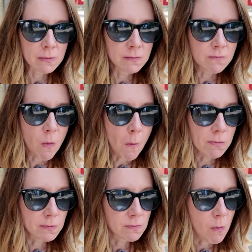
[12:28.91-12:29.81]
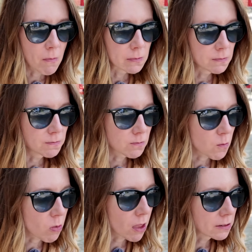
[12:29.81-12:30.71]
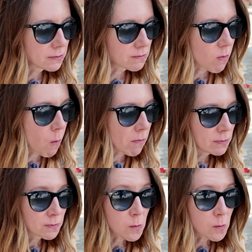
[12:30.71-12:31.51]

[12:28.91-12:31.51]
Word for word: food descriptions when you feel positive about things.